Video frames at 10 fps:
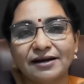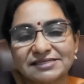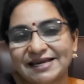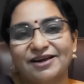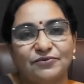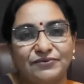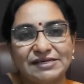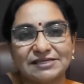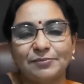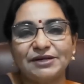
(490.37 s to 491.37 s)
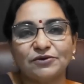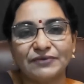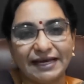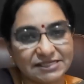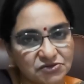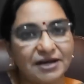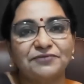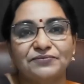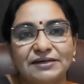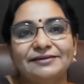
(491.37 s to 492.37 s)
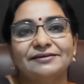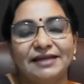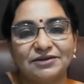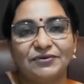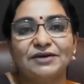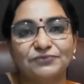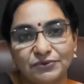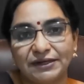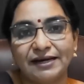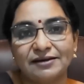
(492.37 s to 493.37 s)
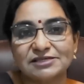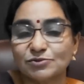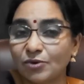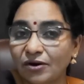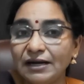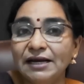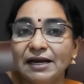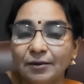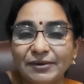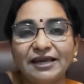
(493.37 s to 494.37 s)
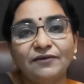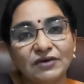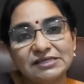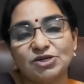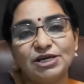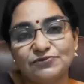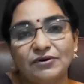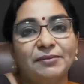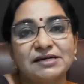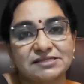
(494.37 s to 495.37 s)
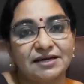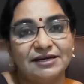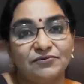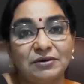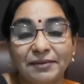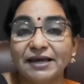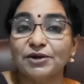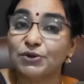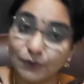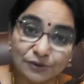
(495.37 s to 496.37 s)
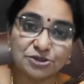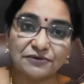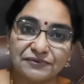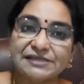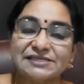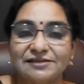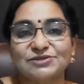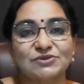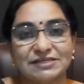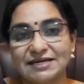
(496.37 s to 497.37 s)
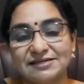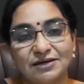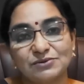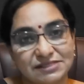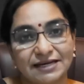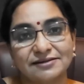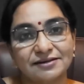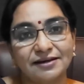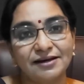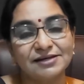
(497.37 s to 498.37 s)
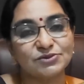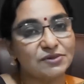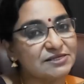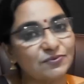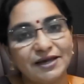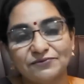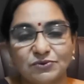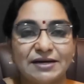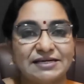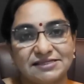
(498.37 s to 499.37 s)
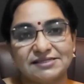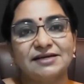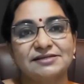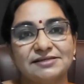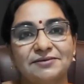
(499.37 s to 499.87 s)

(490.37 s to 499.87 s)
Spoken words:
a sacrifice, a bit of an extra effort that we have to take. A small behavior change from our side will make a huge difference in the society outside. So this we have to understand.